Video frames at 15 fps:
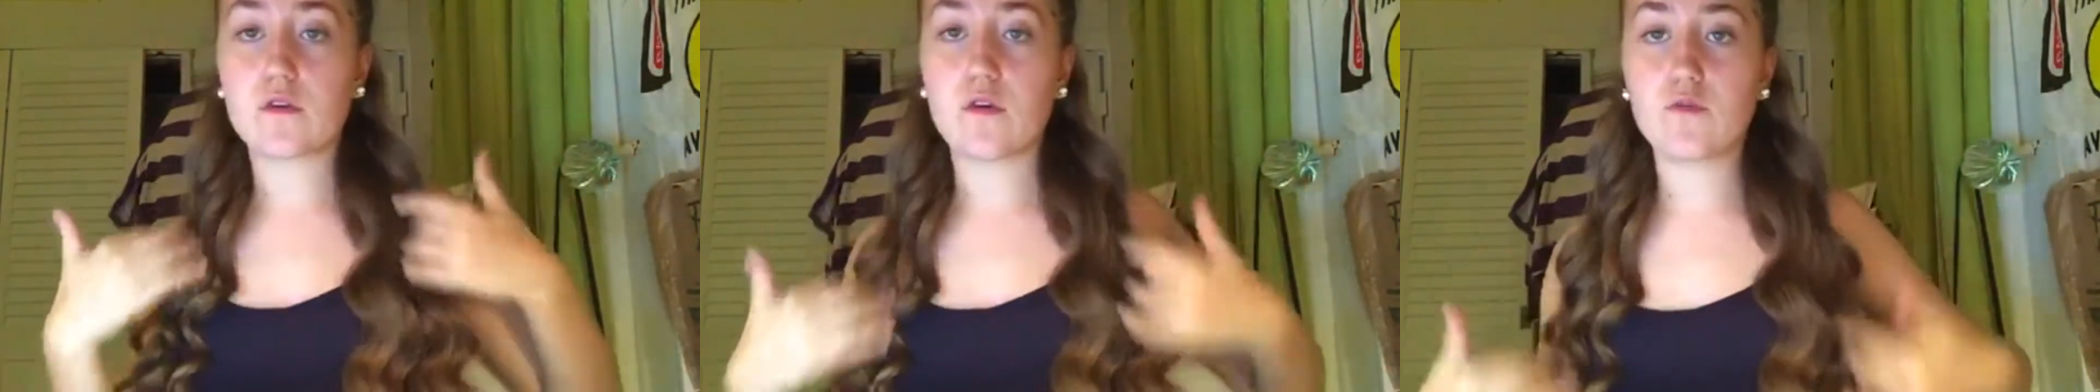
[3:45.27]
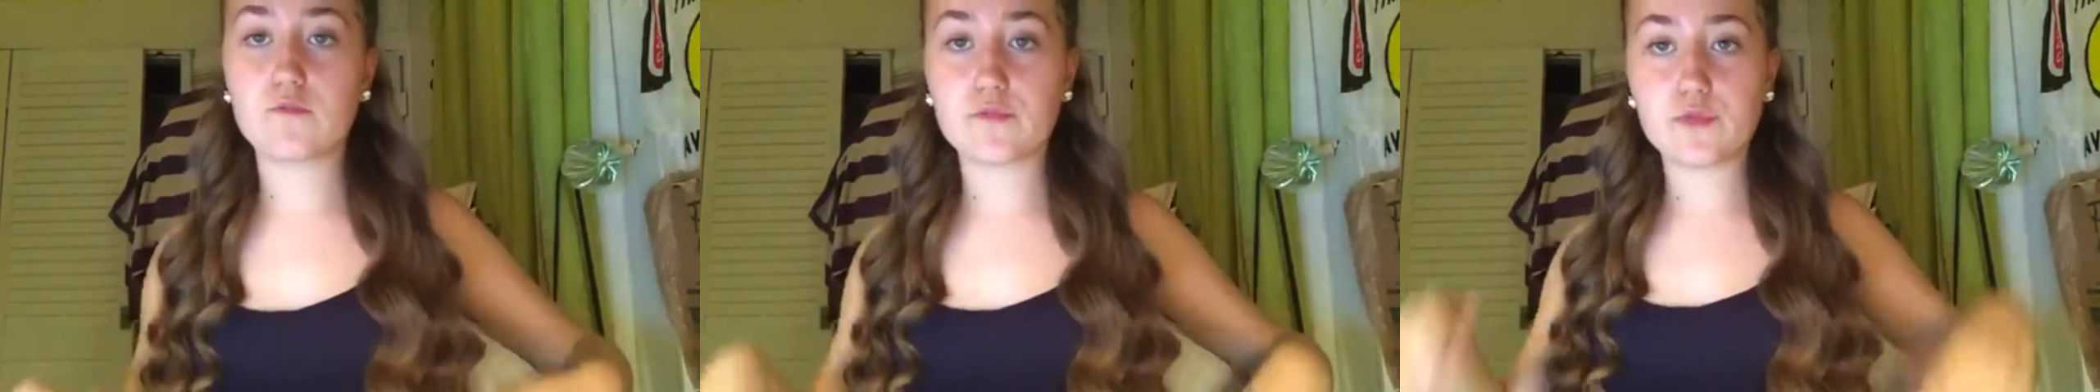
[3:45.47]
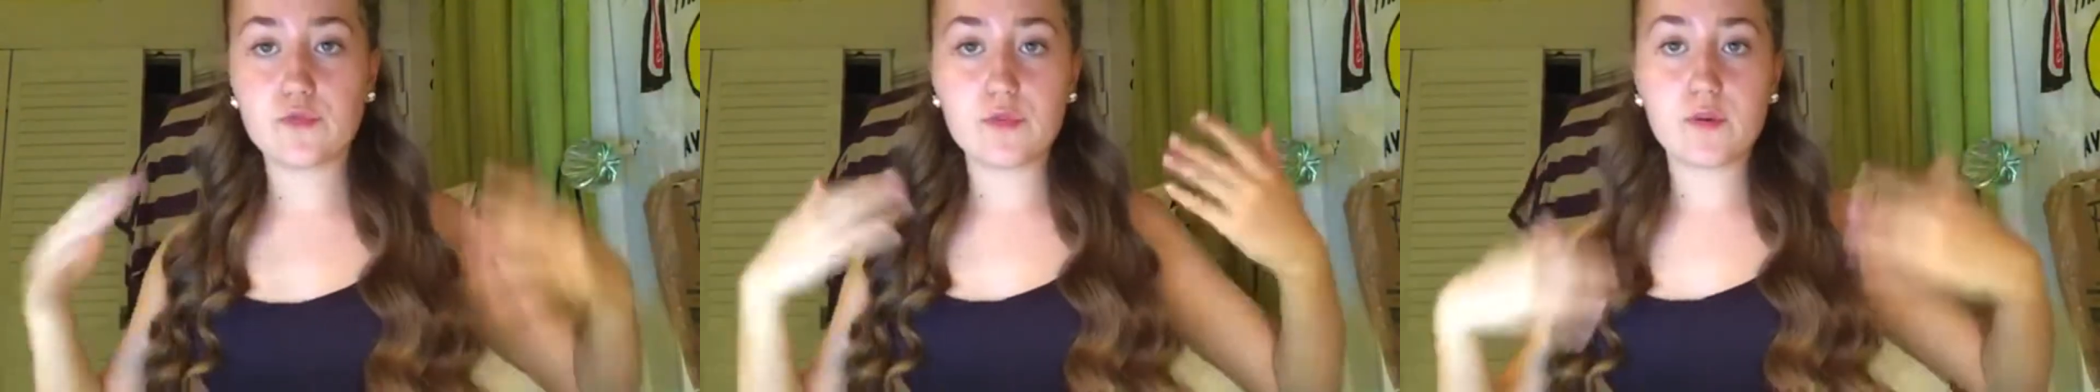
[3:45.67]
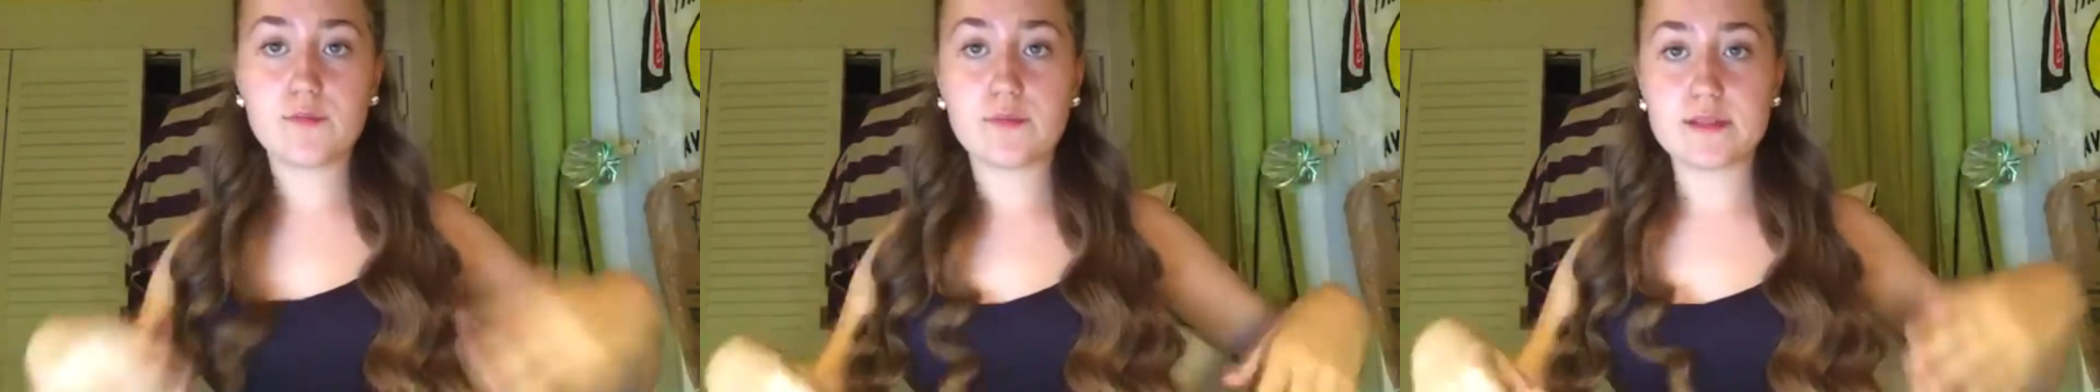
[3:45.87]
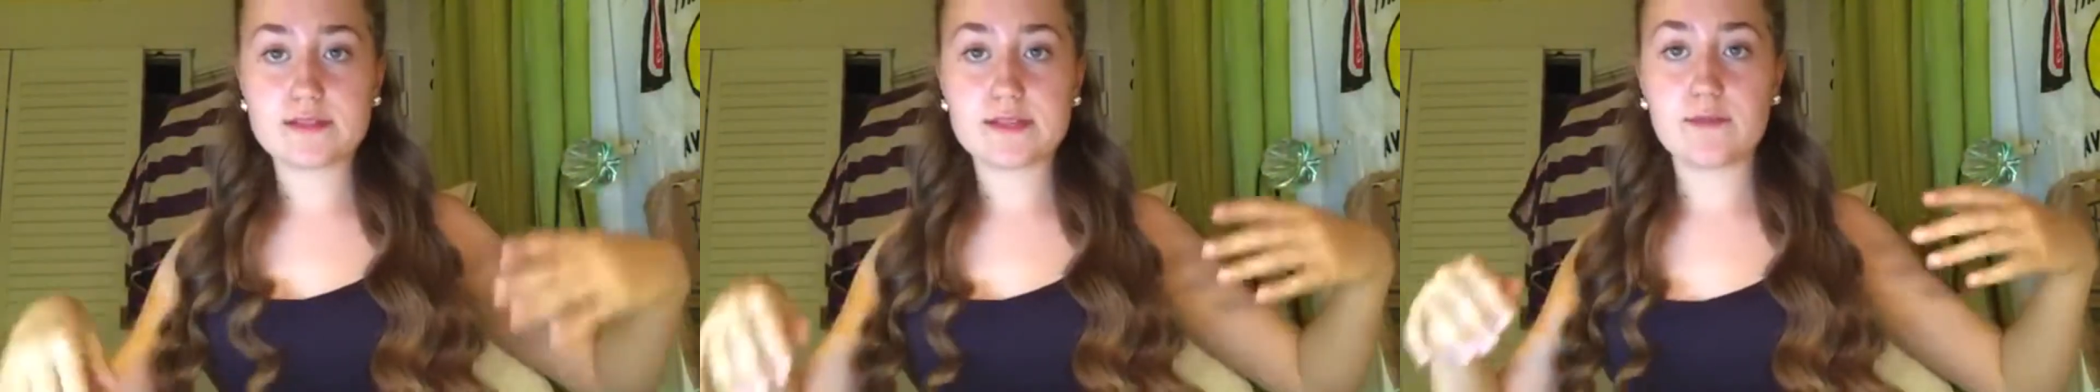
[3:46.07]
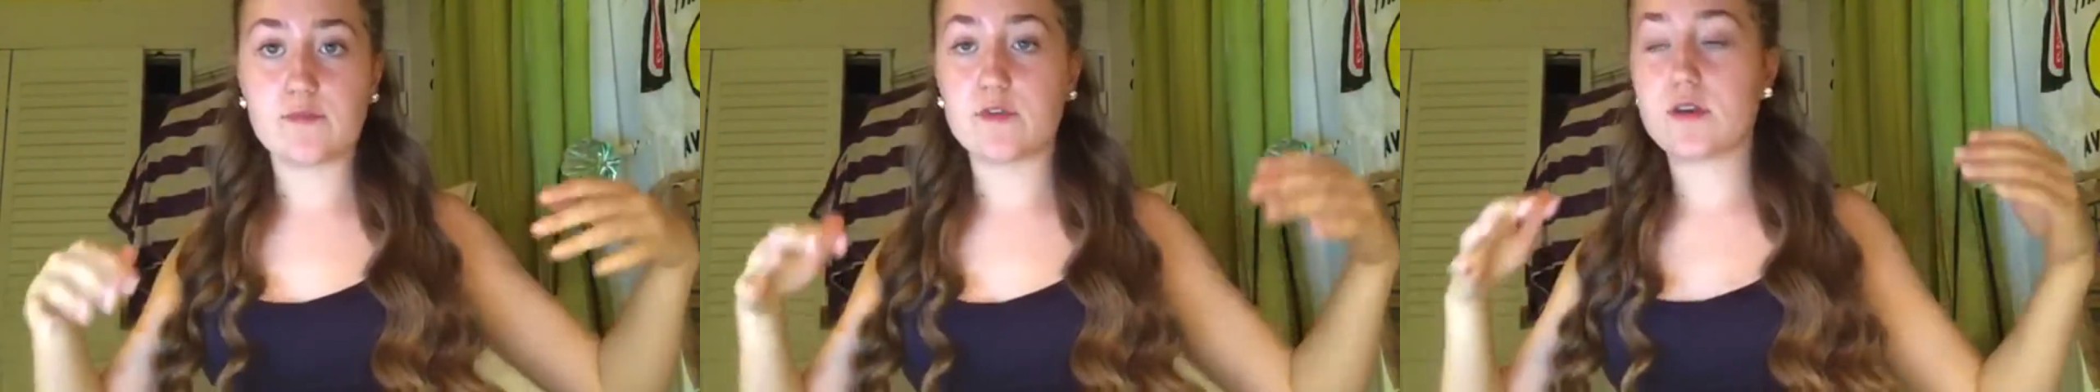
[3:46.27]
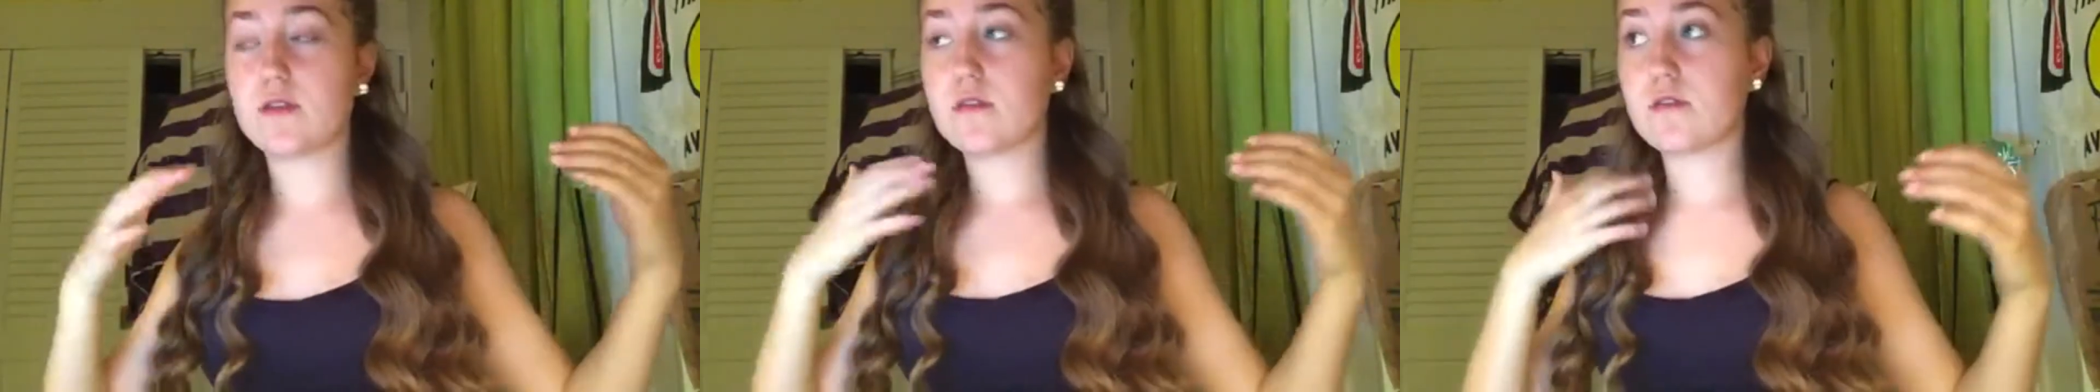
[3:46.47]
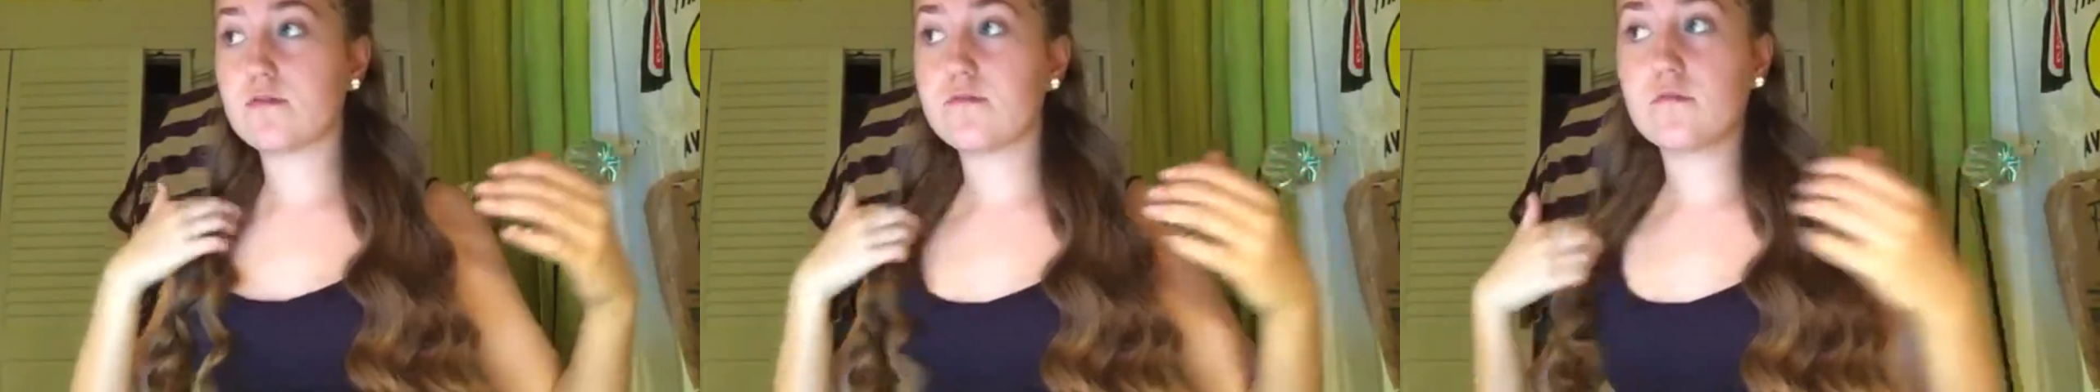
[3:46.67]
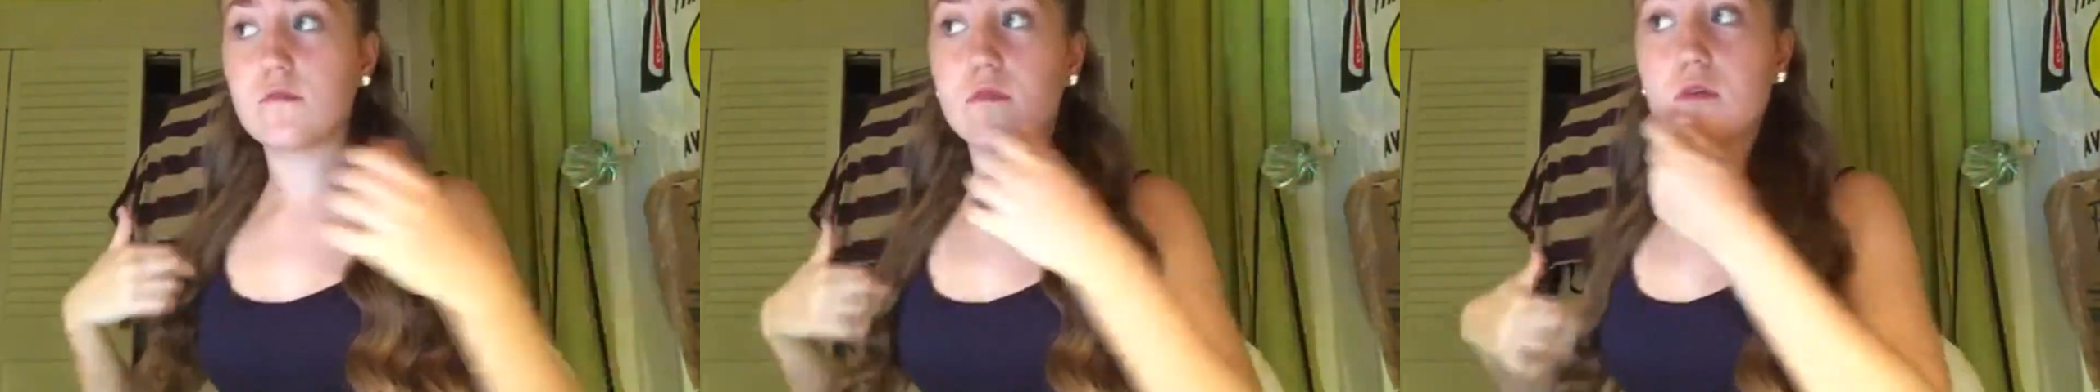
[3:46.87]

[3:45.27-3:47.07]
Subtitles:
comb through them and separate them.